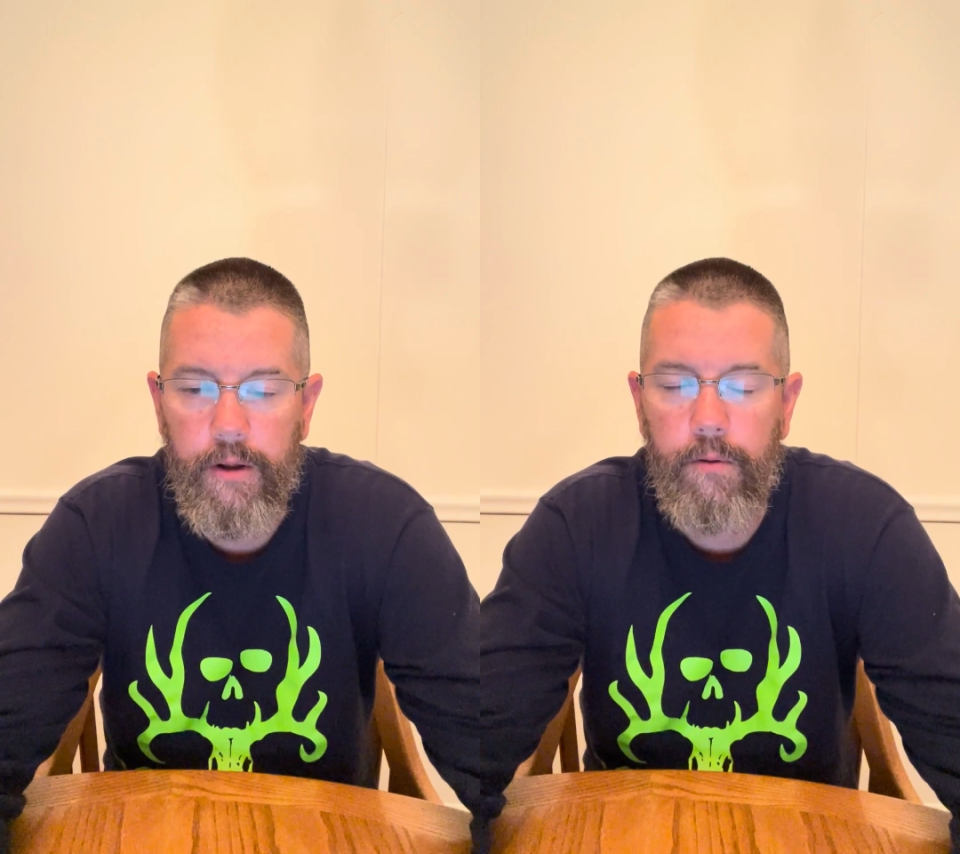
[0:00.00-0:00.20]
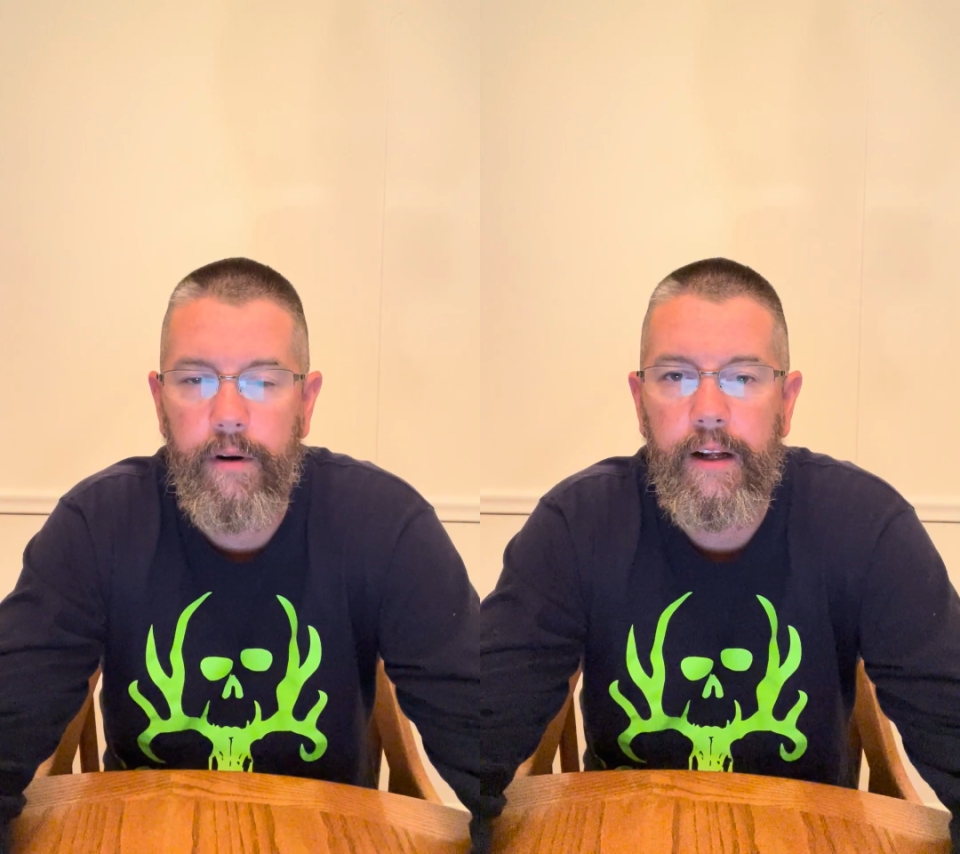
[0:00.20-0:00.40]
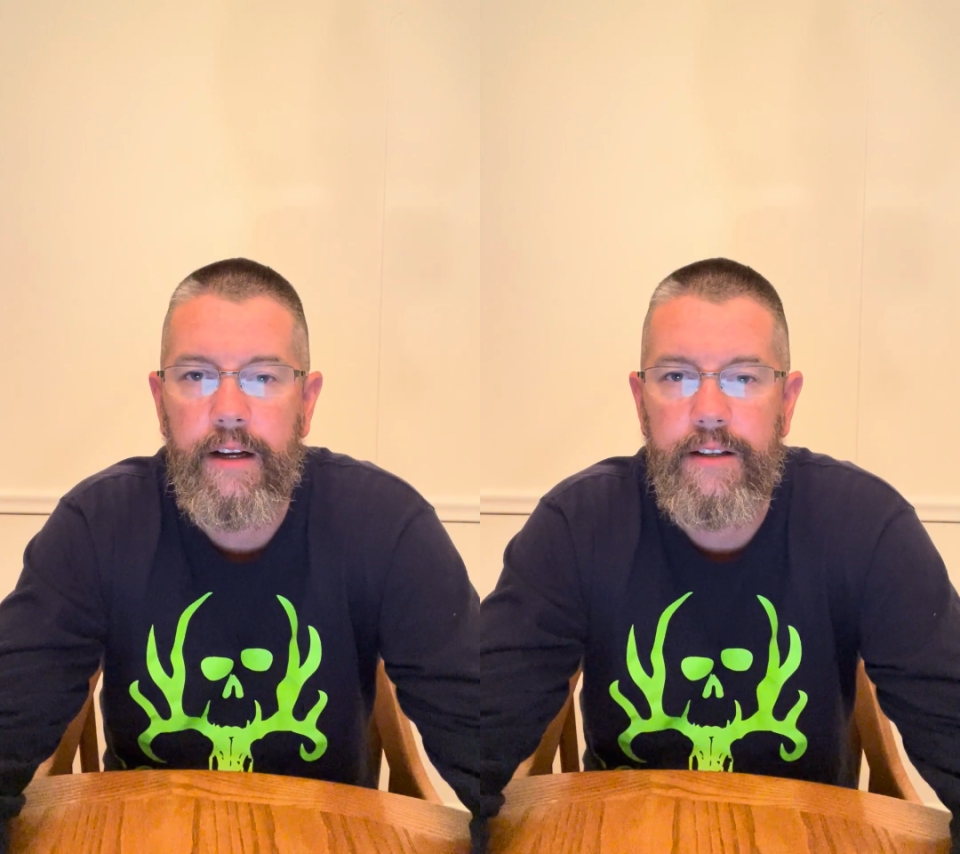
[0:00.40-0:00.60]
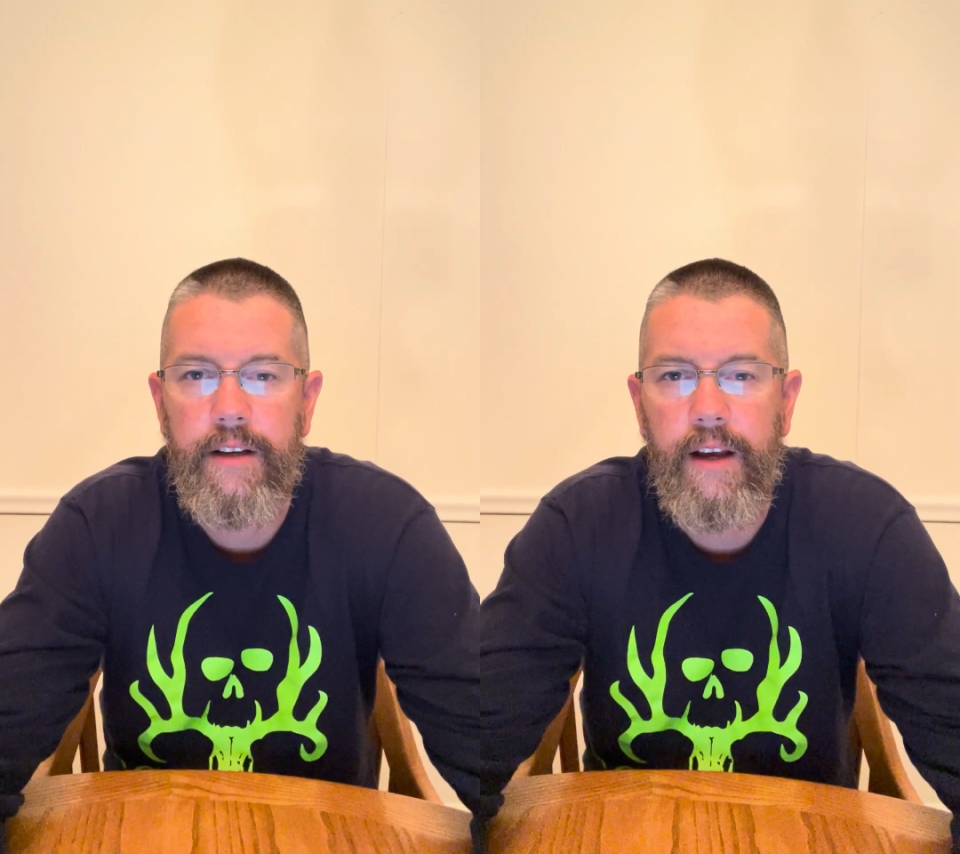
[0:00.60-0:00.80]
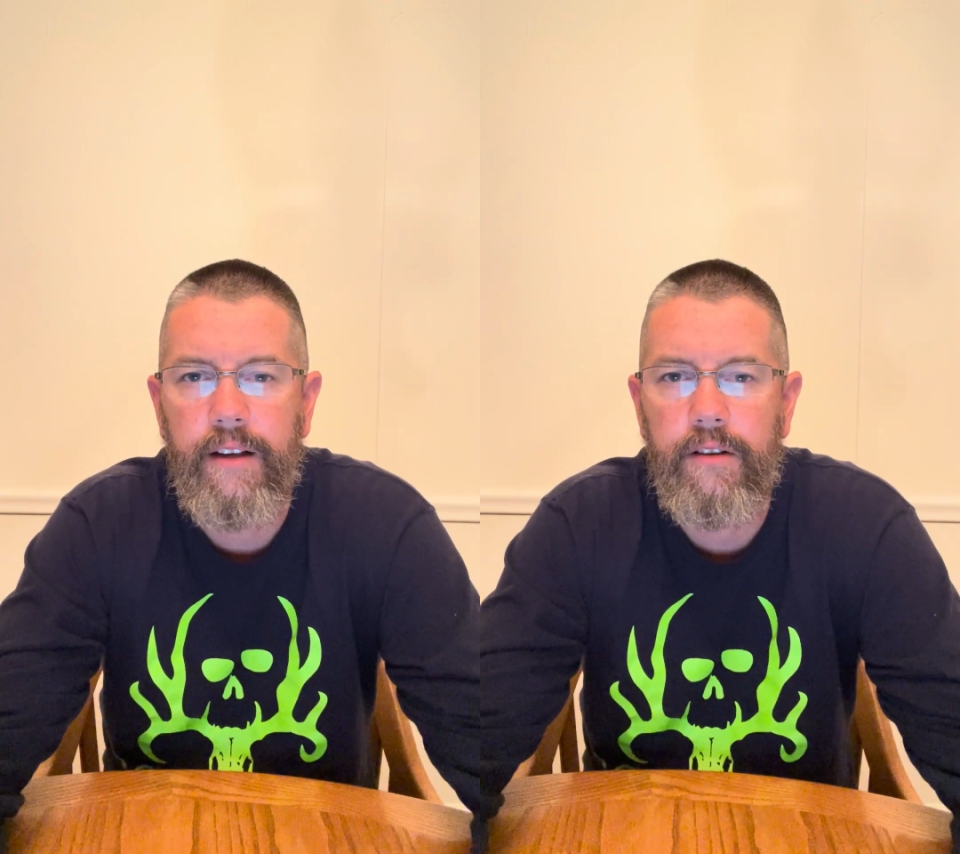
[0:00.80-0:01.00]
don't realize
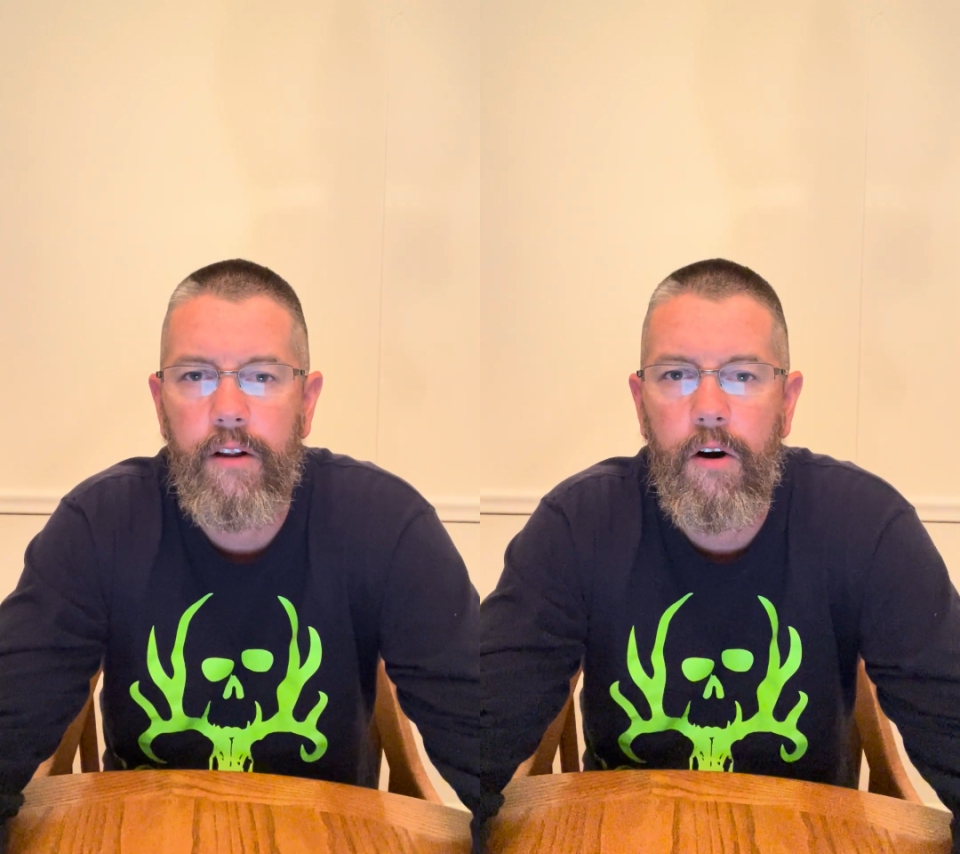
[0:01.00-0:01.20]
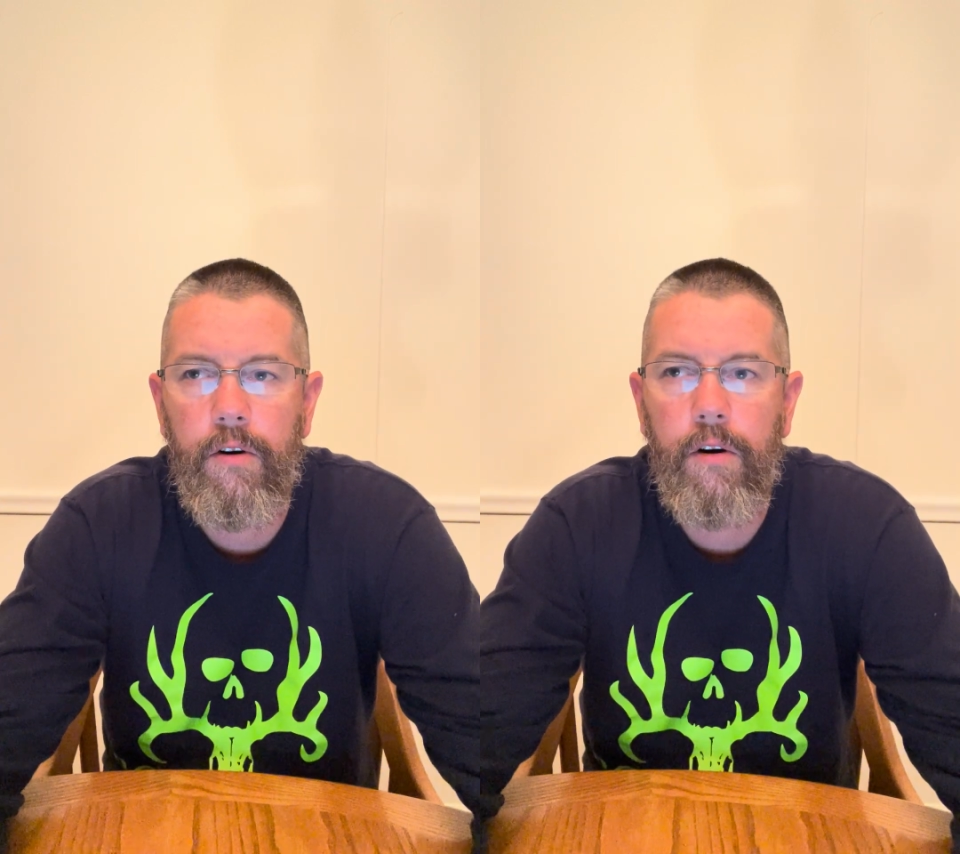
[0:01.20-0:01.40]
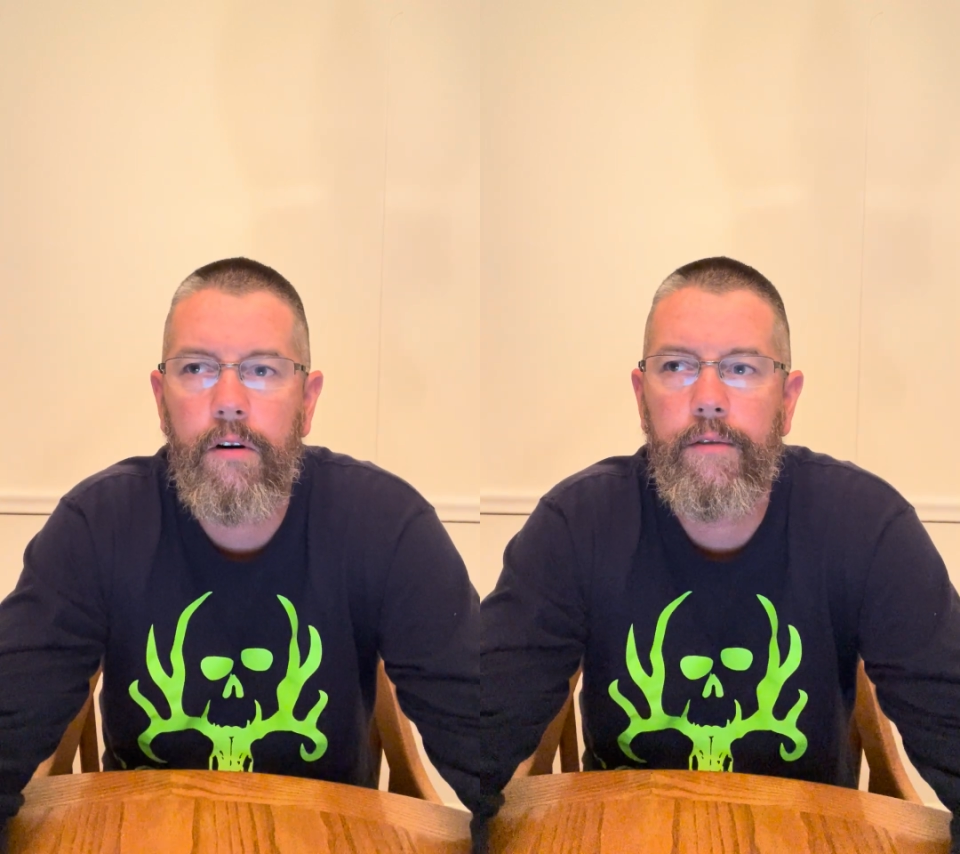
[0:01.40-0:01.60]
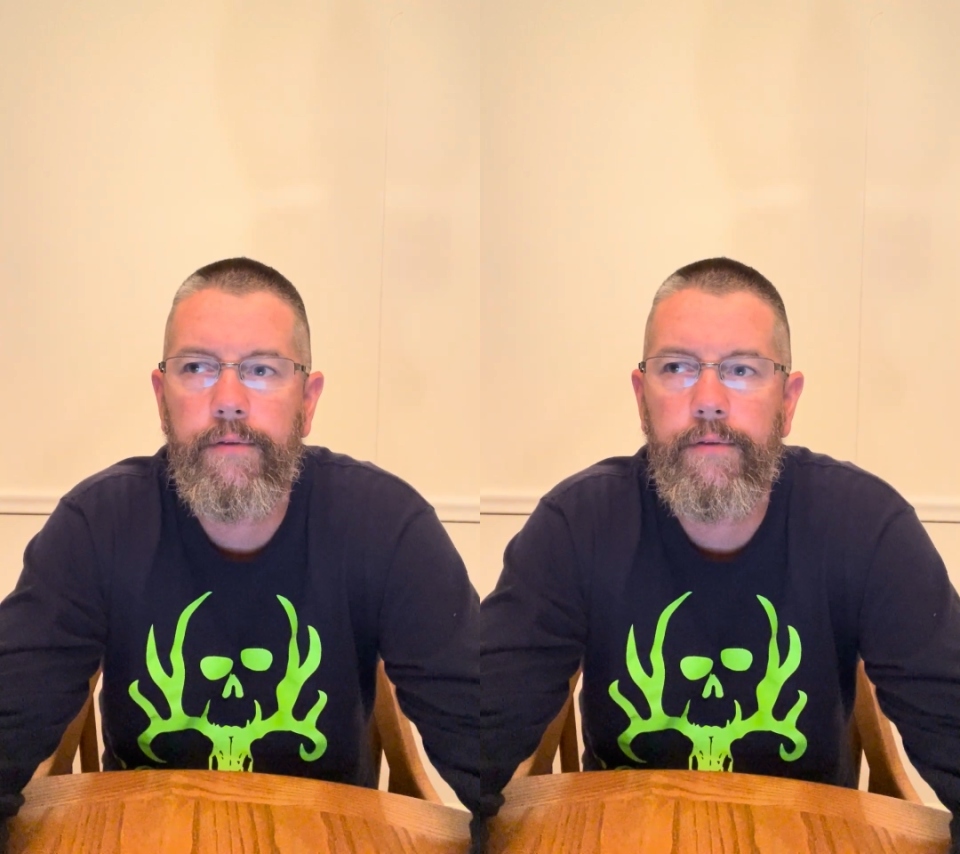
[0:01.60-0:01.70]
it takes longer